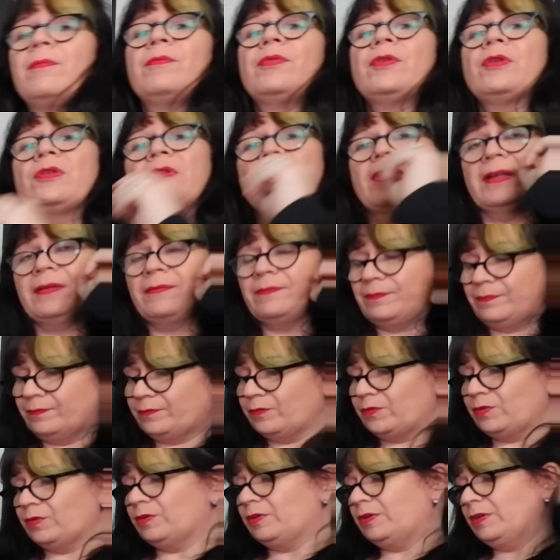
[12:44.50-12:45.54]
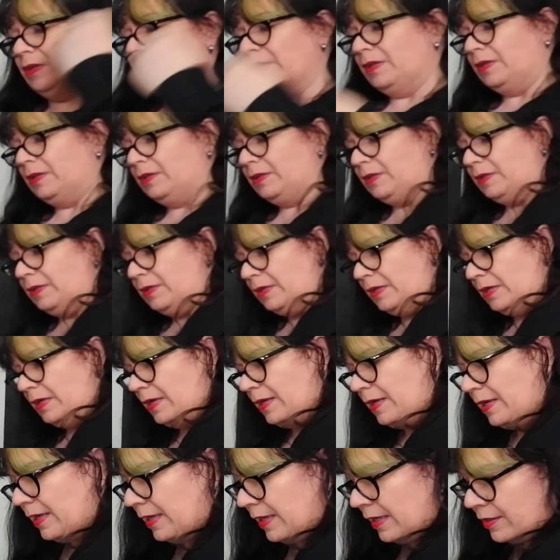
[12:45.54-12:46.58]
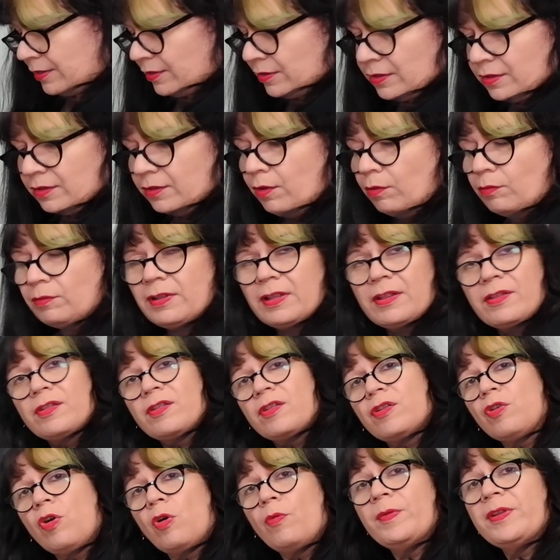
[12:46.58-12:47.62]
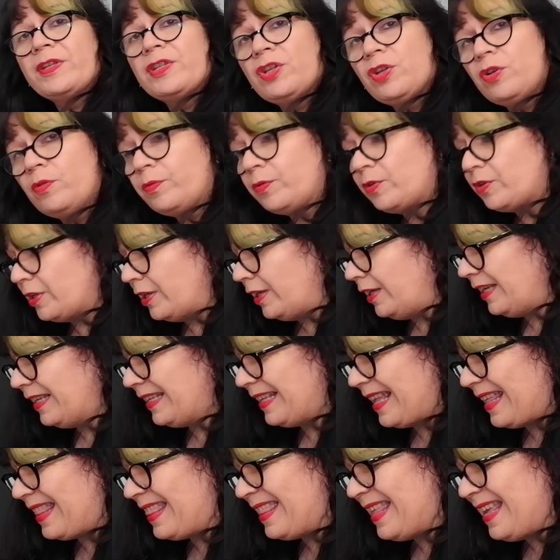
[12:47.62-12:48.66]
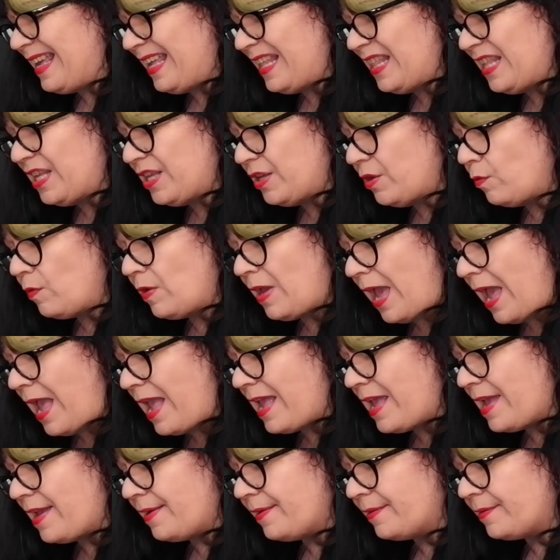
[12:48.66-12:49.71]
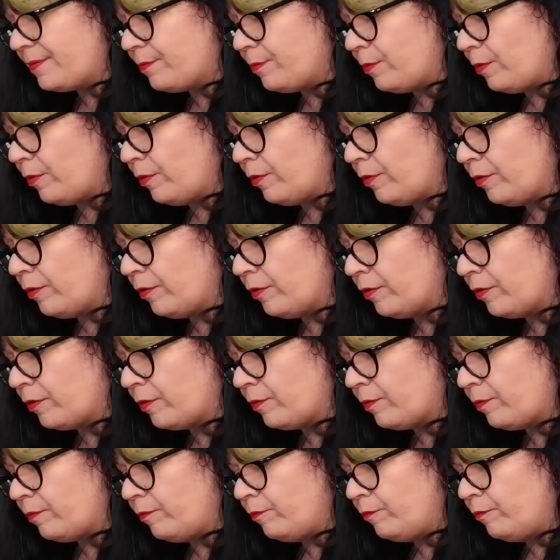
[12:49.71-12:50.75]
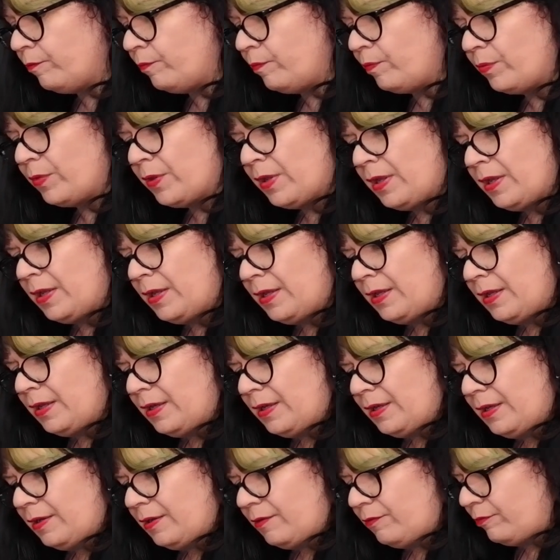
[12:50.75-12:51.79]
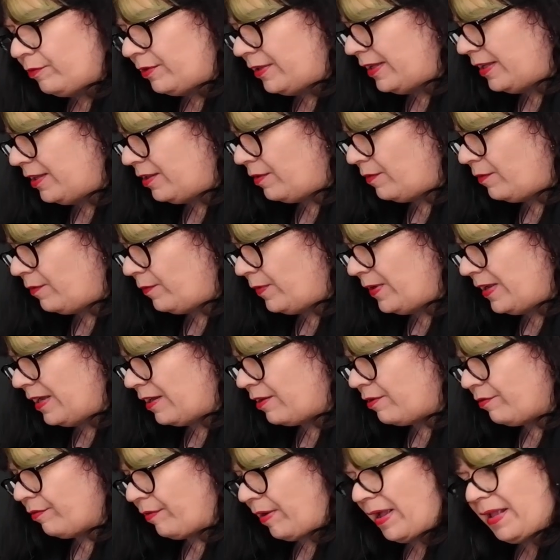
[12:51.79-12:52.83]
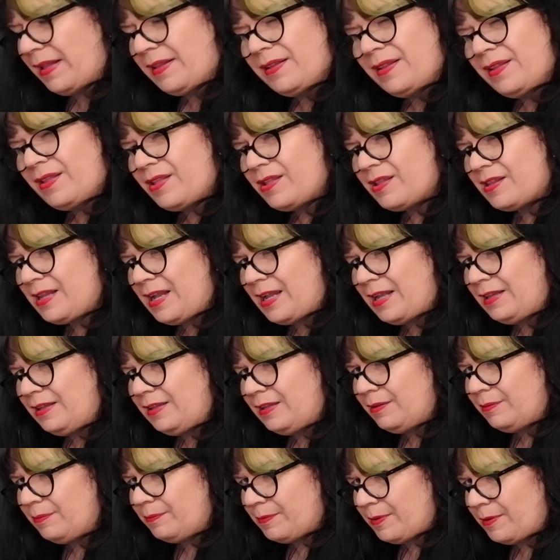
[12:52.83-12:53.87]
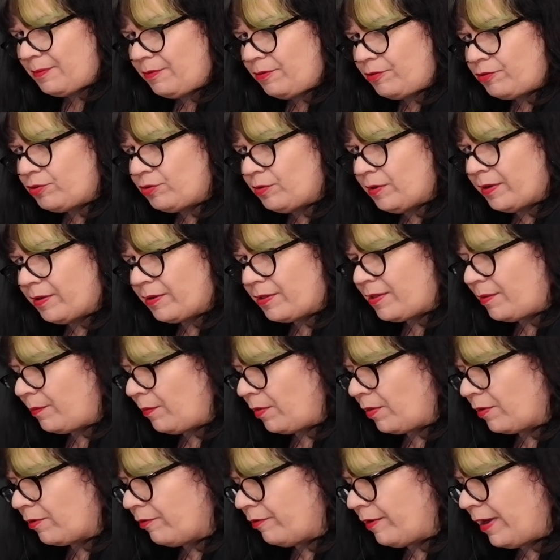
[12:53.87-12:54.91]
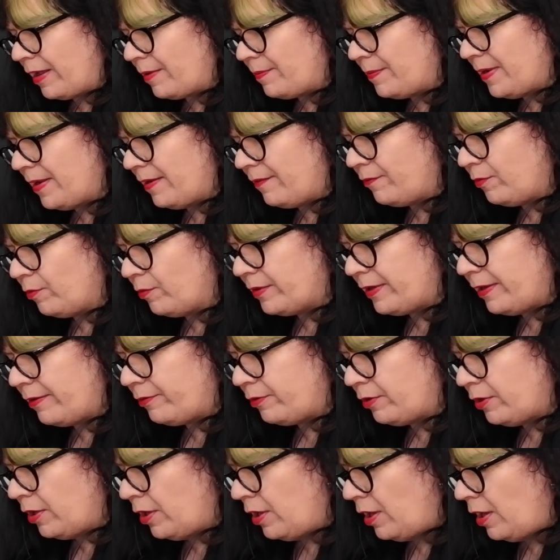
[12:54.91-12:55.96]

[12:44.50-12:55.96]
computer. It's known as the Tomy Tutor, and I think in the UK it was released via Grandstand, but I'm not sure. Someone will correct me, I have no doubt.